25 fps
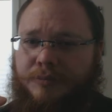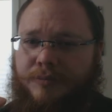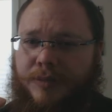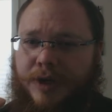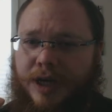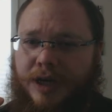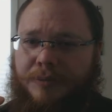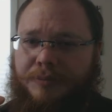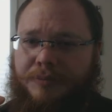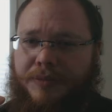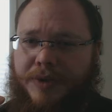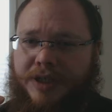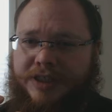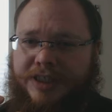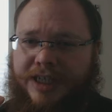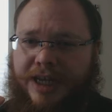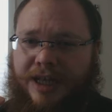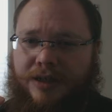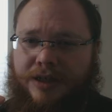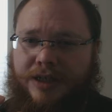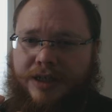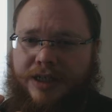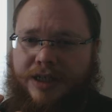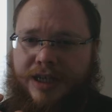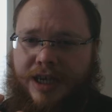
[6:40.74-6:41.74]
my
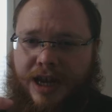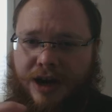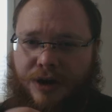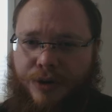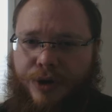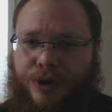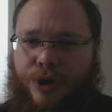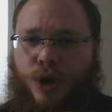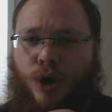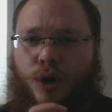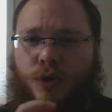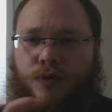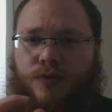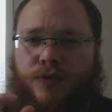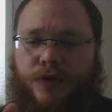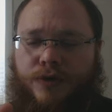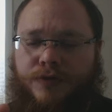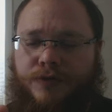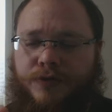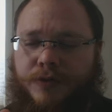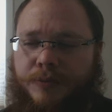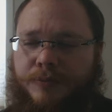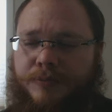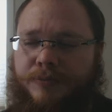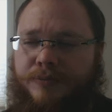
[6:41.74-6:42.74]
mentality carried
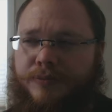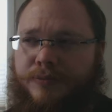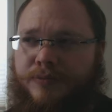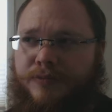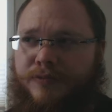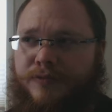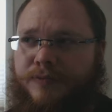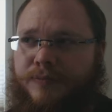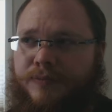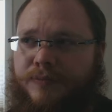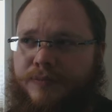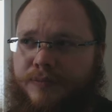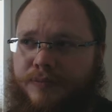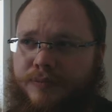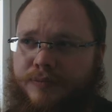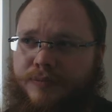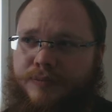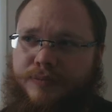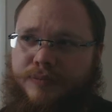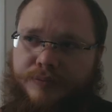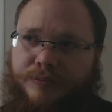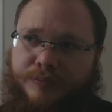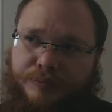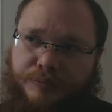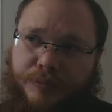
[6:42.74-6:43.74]
over from
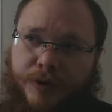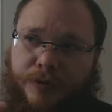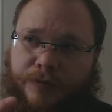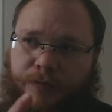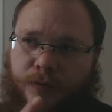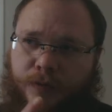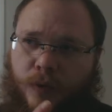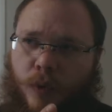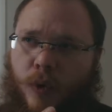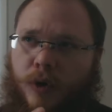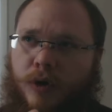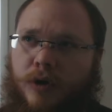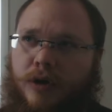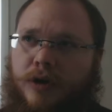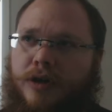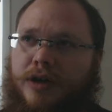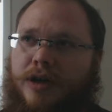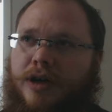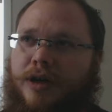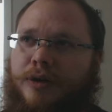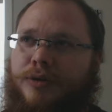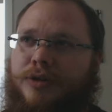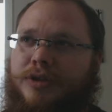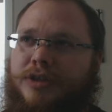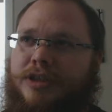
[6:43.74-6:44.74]

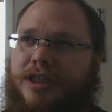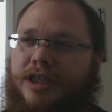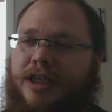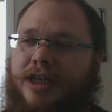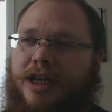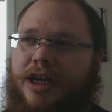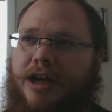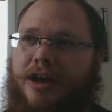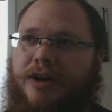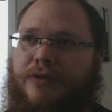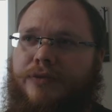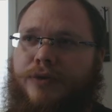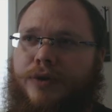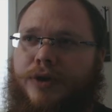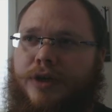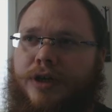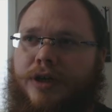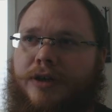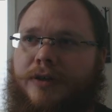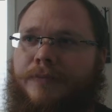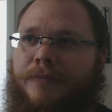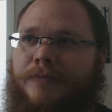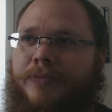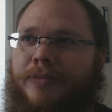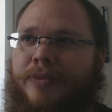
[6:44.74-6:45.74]
before I was sick in
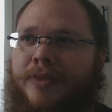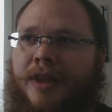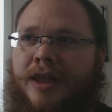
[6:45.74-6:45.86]
Africa.